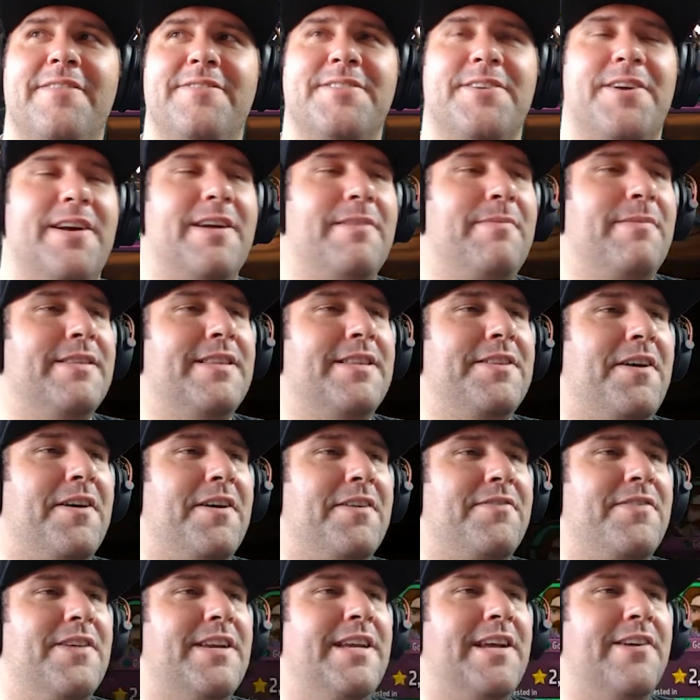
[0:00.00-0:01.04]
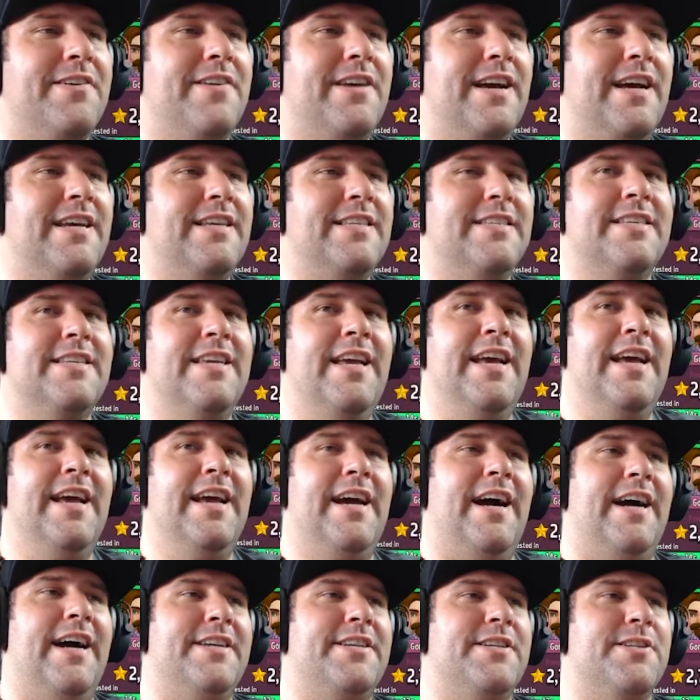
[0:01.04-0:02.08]
Sorry about the long video, guys.
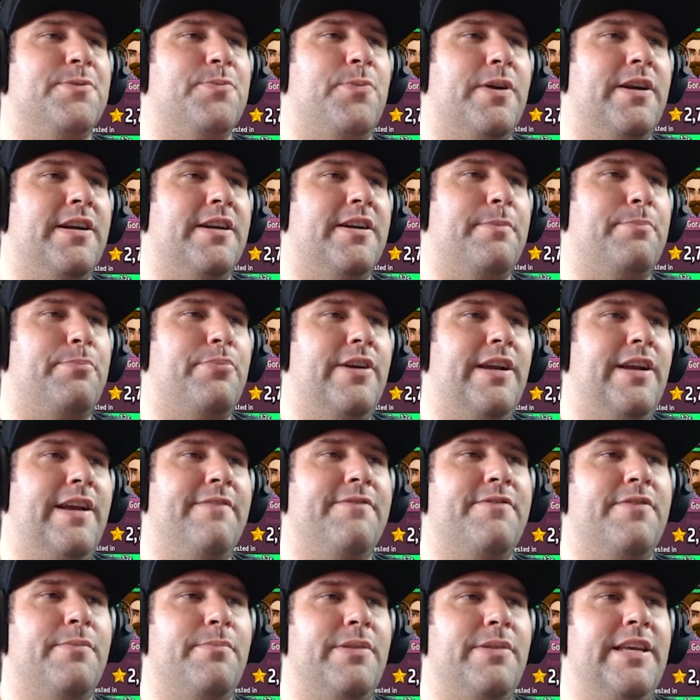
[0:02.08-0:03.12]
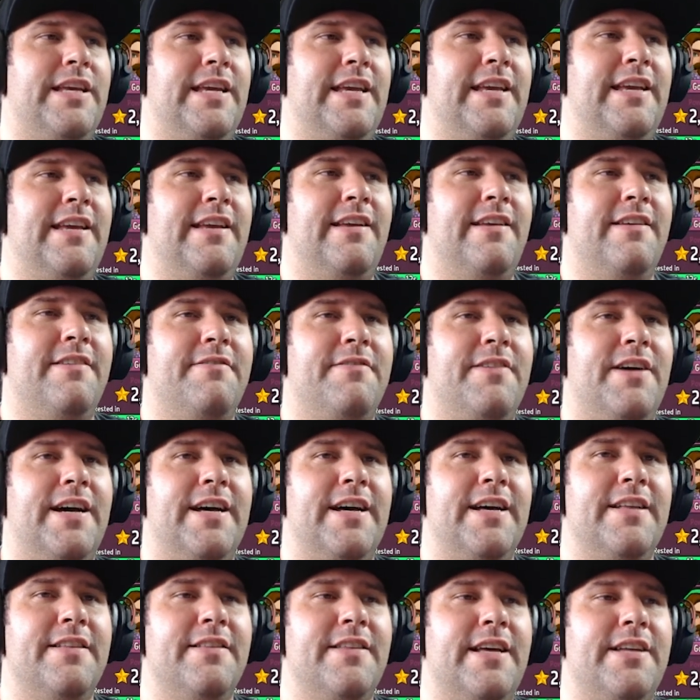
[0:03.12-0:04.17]
I just wanted to preemptively
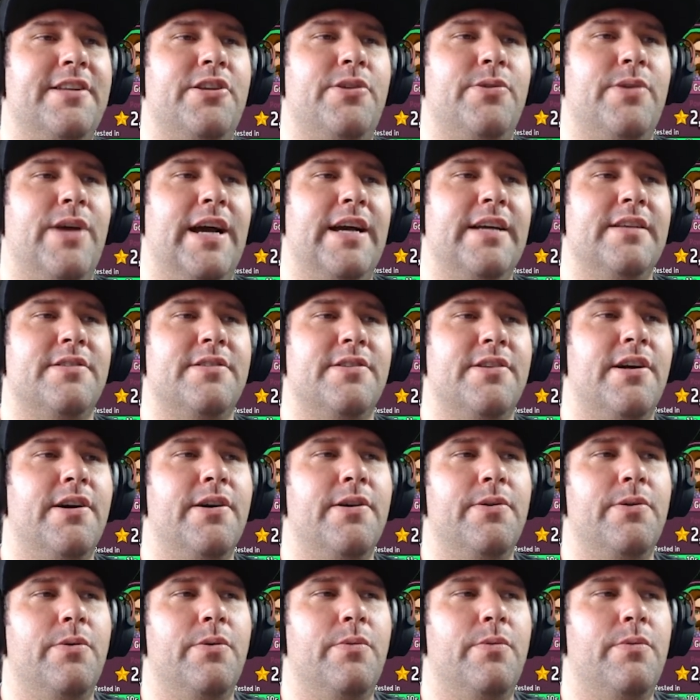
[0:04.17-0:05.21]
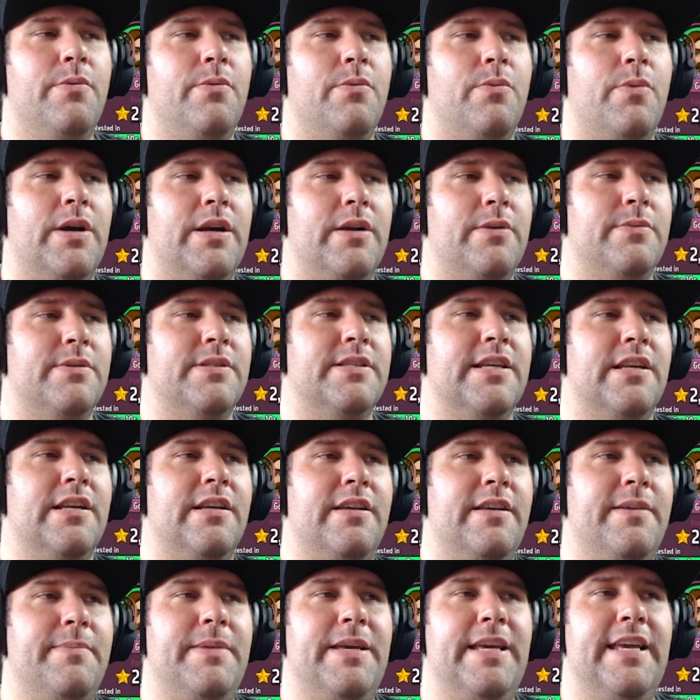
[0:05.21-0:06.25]
let you guys know what it was going
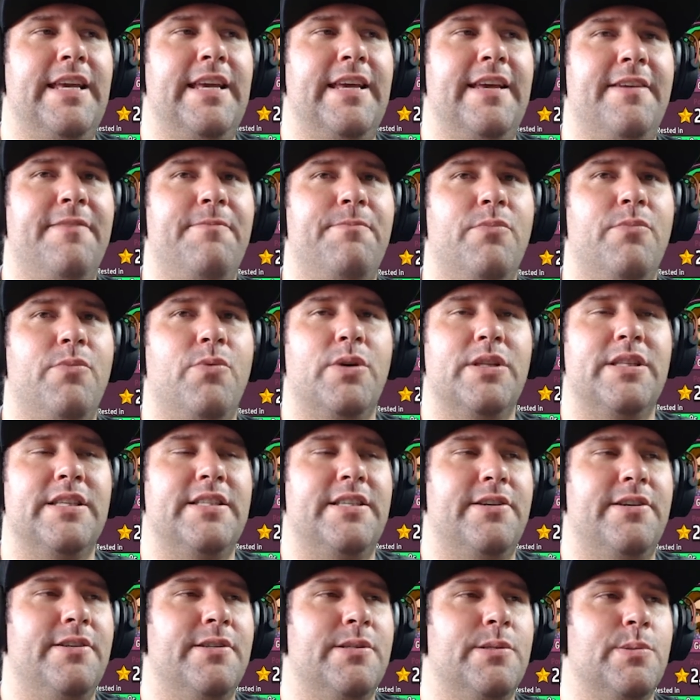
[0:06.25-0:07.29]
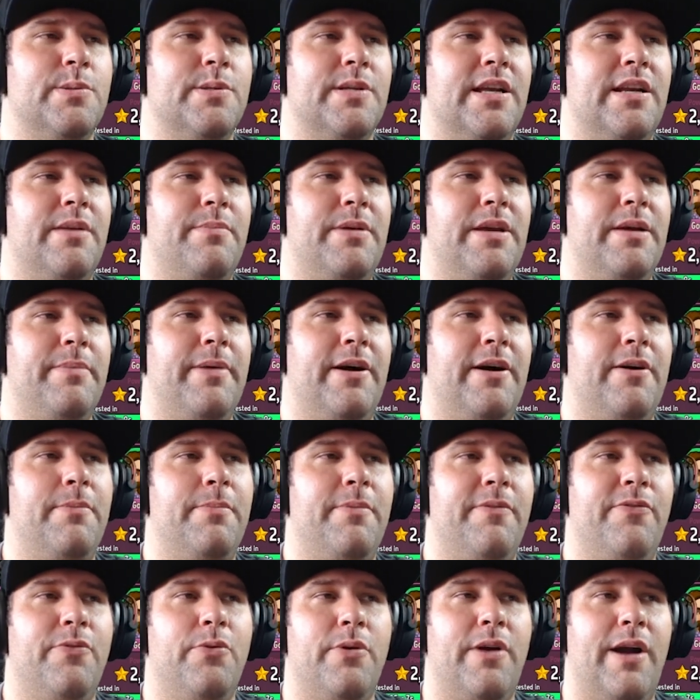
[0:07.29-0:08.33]
to be, what the series was going to be about
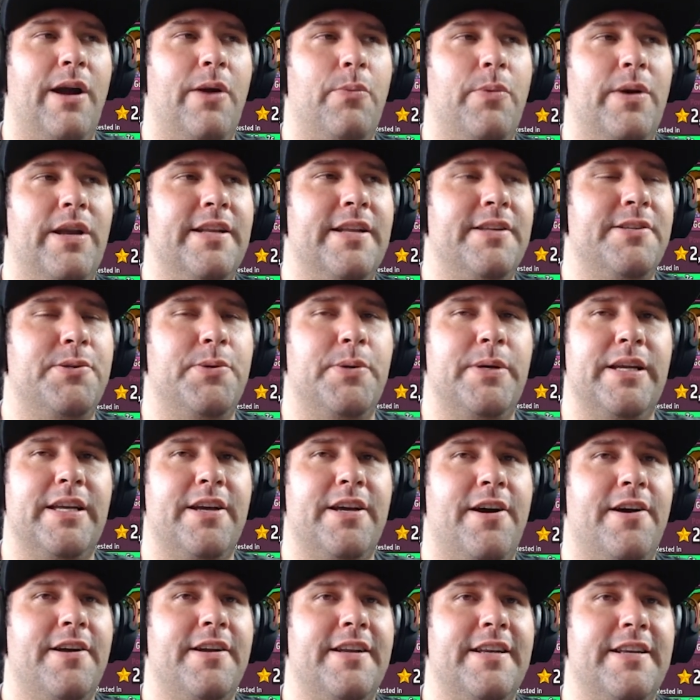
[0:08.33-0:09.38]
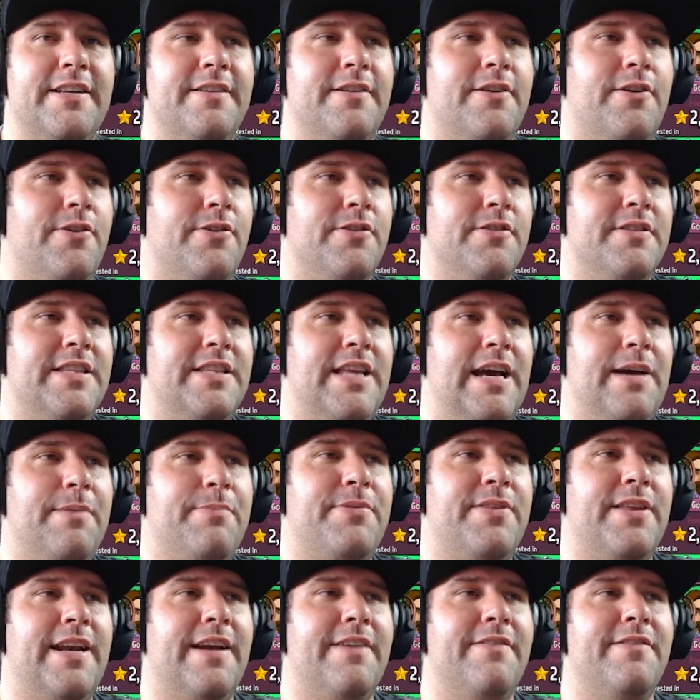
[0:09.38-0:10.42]
before I went into it and got in all
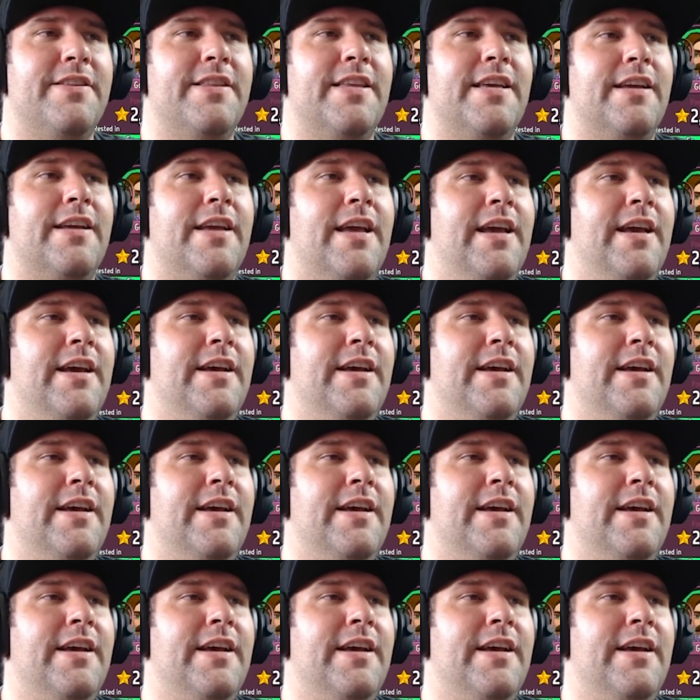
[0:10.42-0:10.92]
depth and everything.